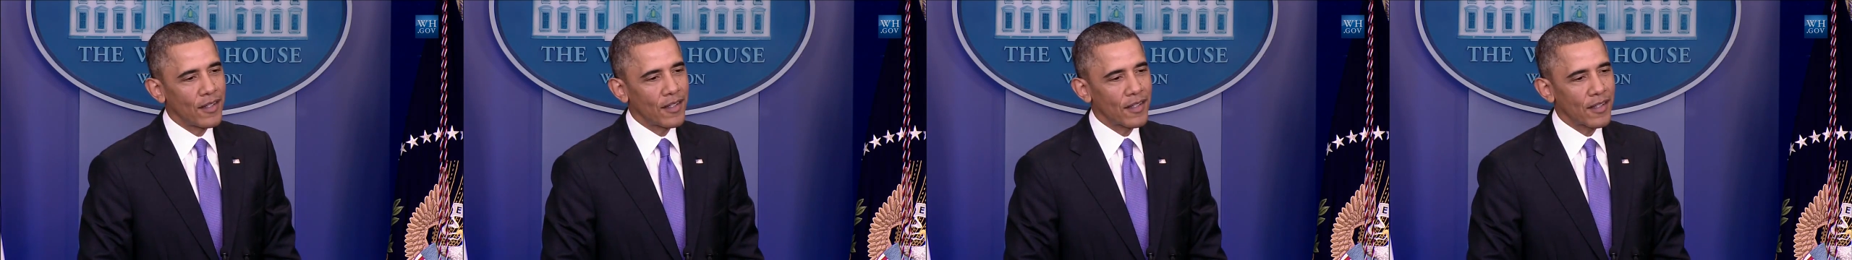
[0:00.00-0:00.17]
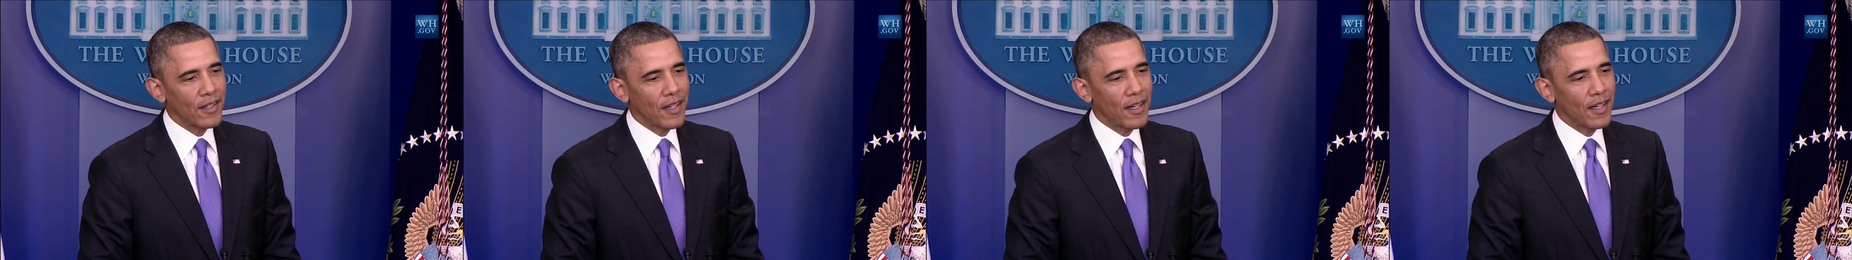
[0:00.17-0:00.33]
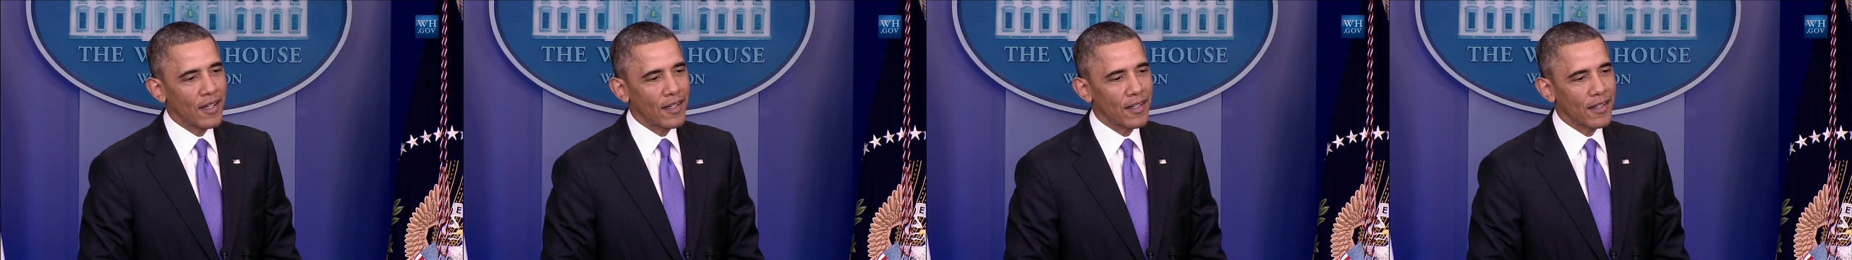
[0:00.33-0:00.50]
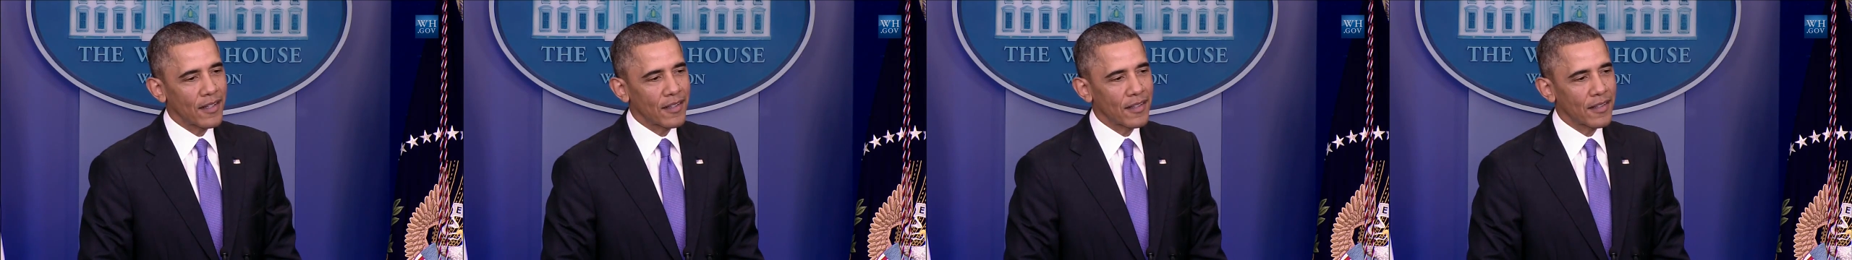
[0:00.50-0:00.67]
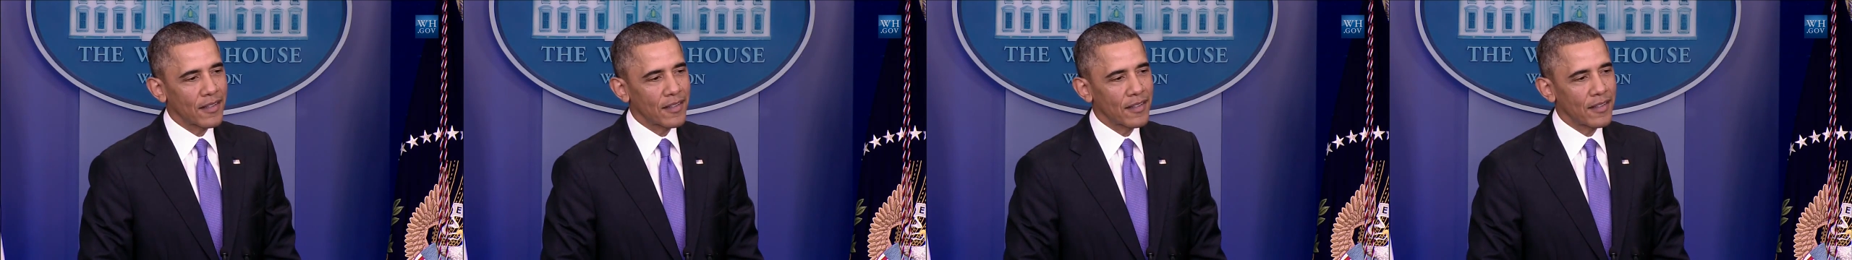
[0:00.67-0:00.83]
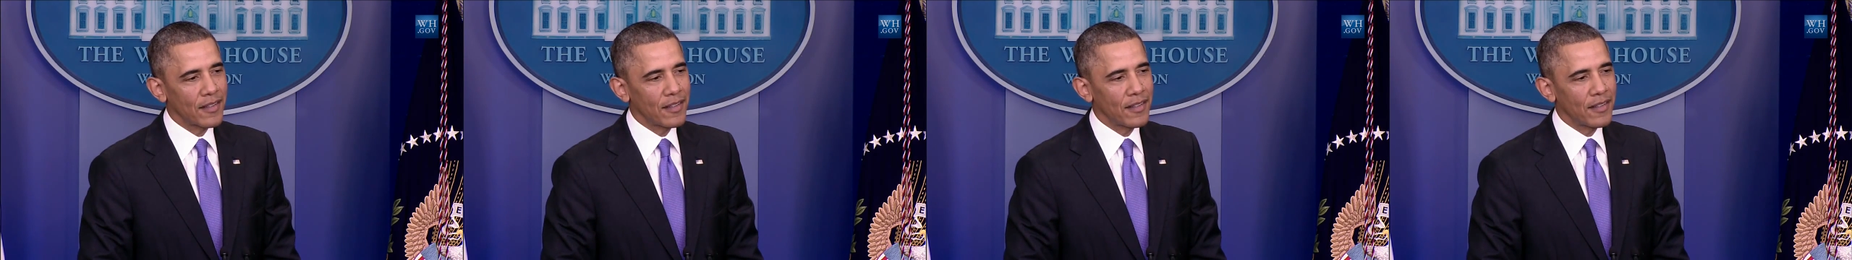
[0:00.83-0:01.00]
kind
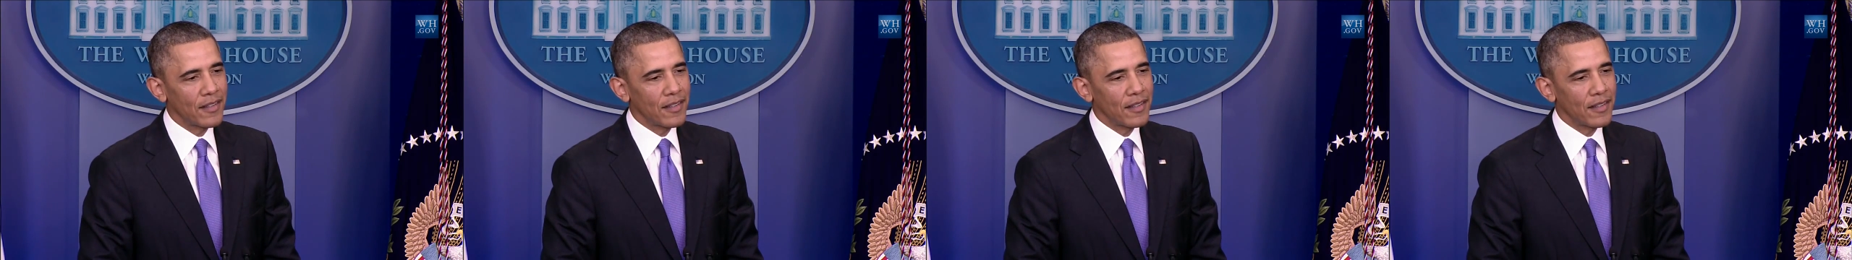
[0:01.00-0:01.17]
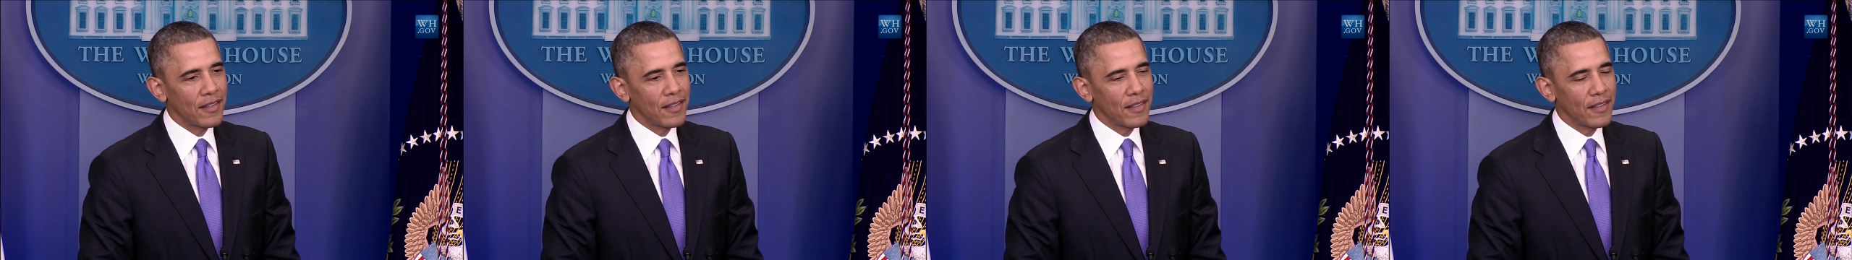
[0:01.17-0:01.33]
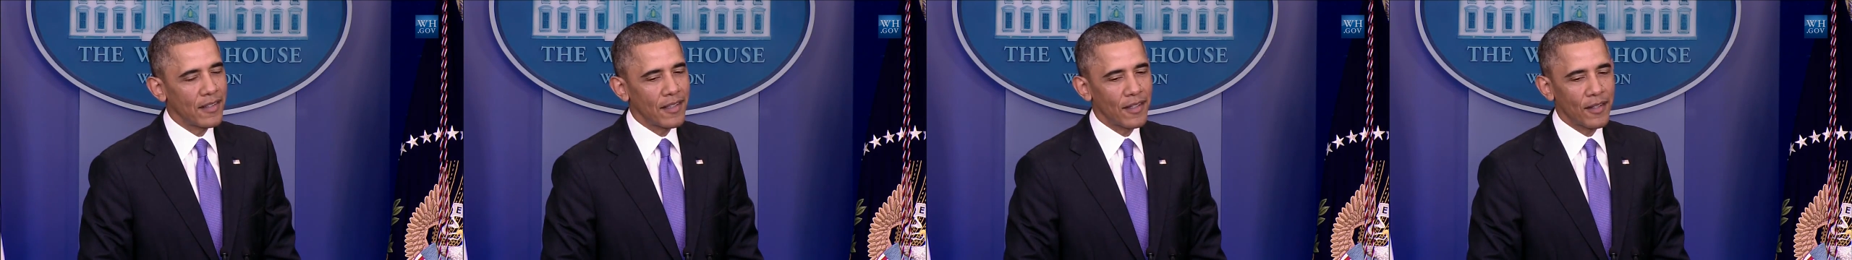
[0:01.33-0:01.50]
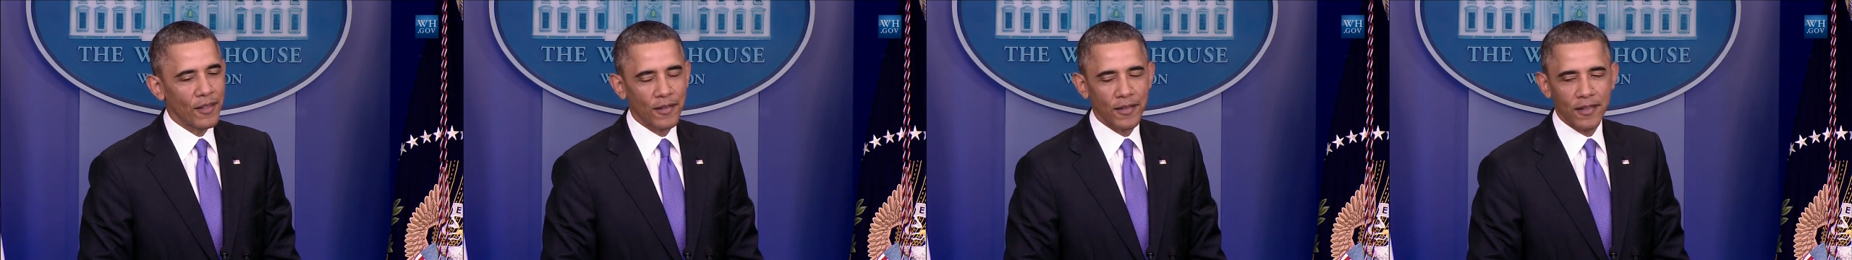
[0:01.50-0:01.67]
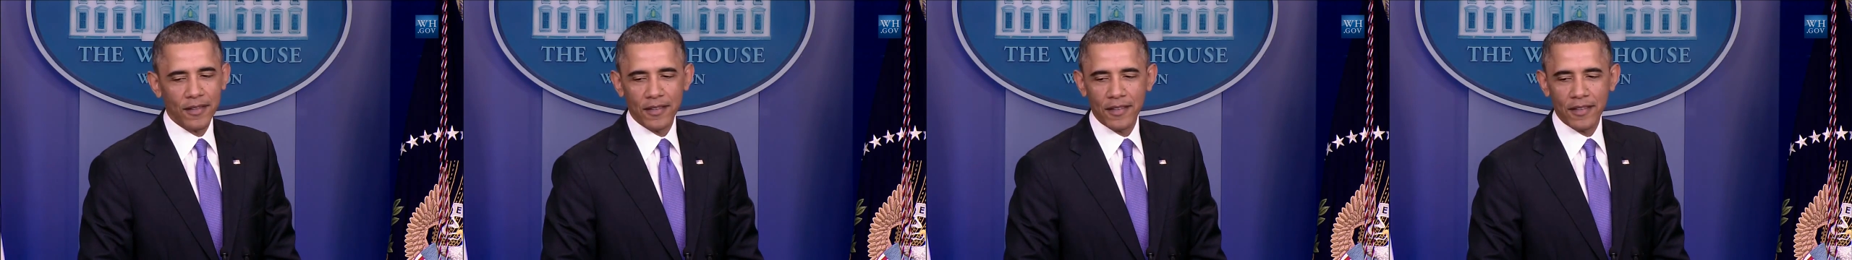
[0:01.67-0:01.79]
of,